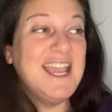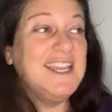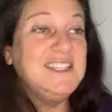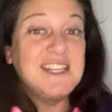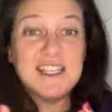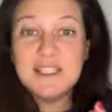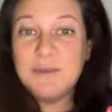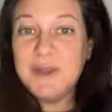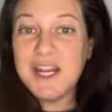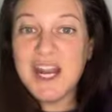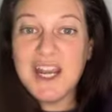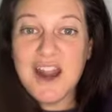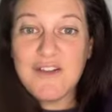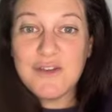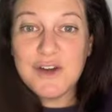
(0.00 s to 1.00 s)
It doesn't mean
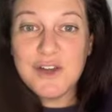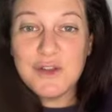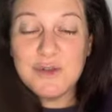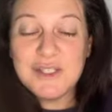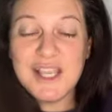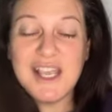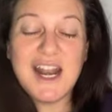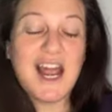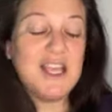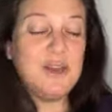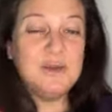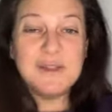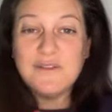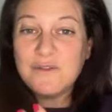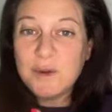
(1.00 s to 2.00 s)
I never use it. I
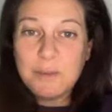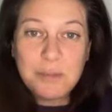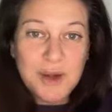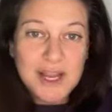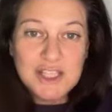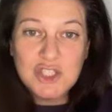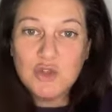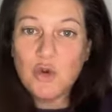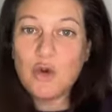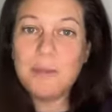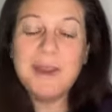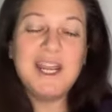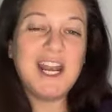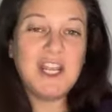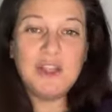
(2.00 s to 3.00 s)
use it for
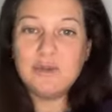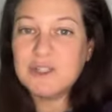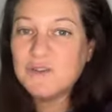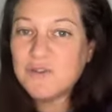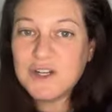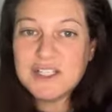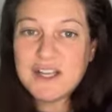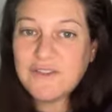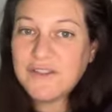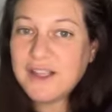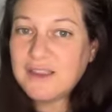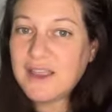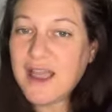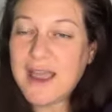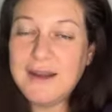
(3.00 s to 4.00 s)
brainstorming and I use it for stuff
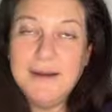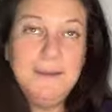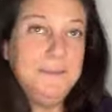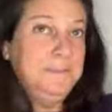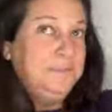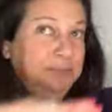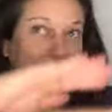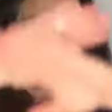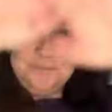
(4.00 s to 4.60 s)
like that.